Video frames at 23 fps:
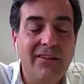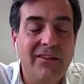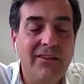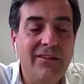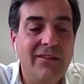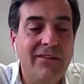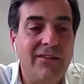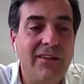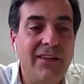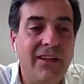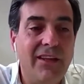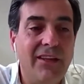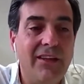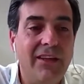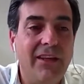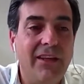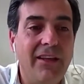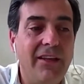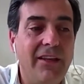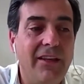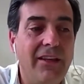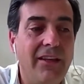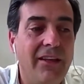
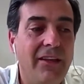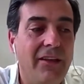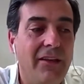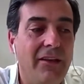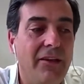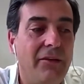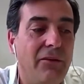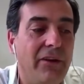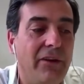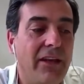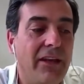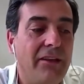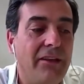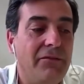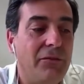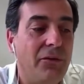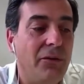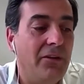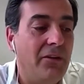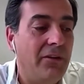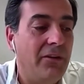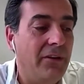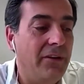Okay, when I
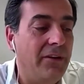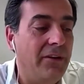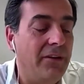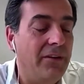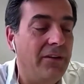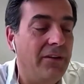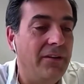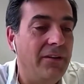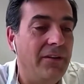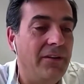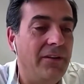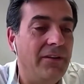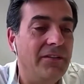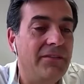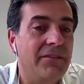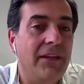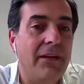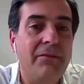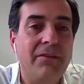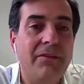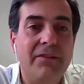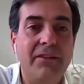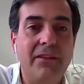talk in
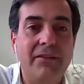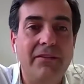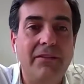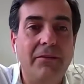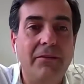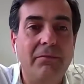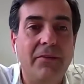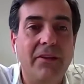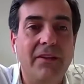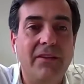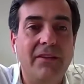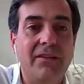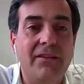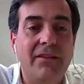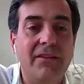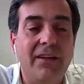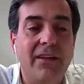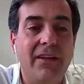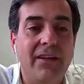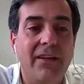services, it means